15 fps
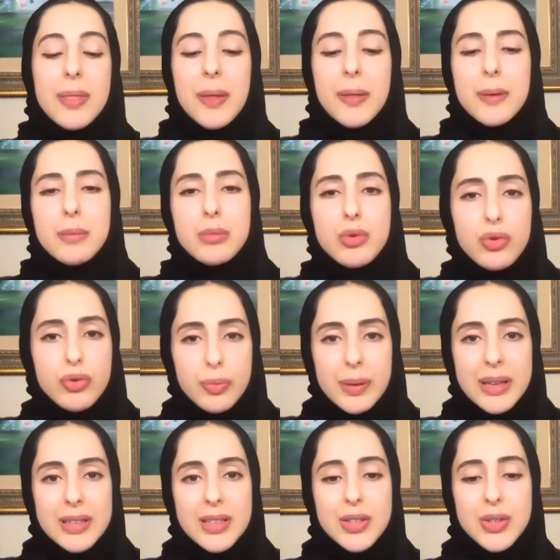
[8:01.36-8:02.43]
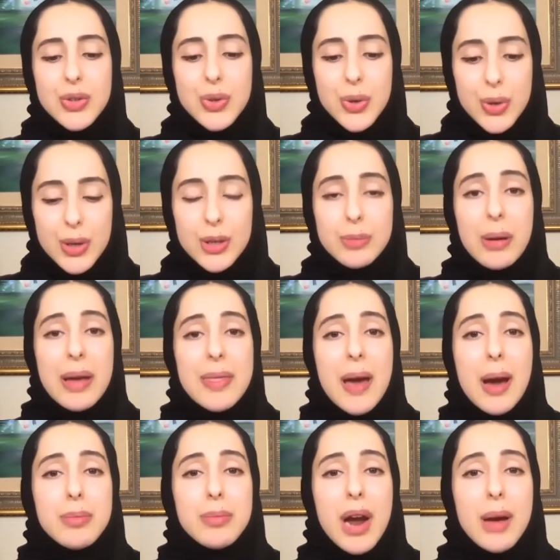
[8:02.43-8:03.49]
the movement stirred by the
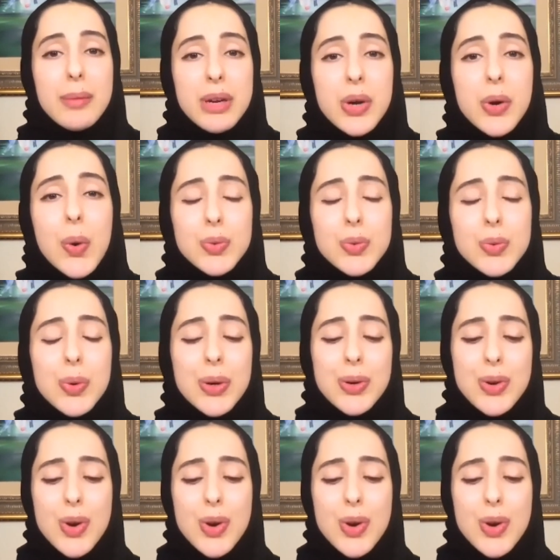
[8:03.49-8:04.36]
Abrahamic Accord will